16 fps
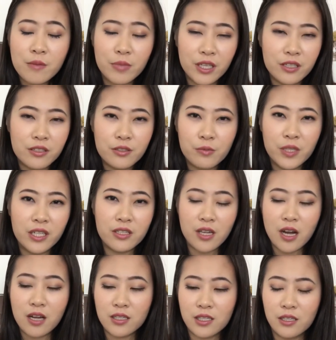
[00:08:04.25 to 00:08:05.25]
But this one is
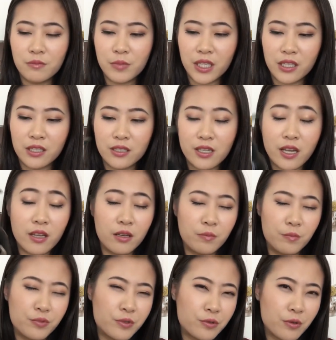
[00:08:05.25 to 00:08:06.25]
awesome because it
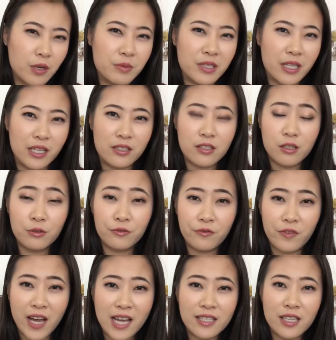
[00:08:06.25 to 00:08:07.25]
absorbs like so
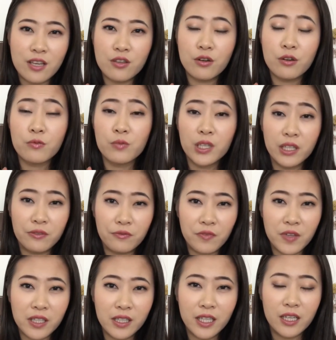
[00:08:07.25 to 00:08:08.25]
fast, and you don't really
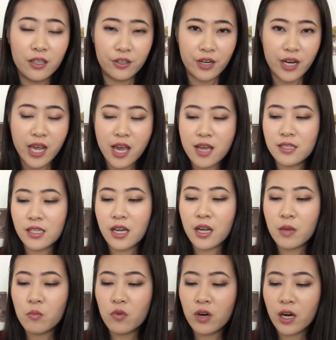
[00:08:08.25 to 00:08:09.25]
feel it on your hands
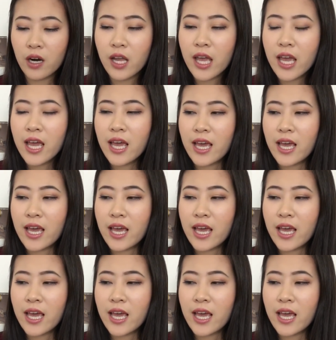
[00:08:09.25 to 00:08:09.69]
anymore,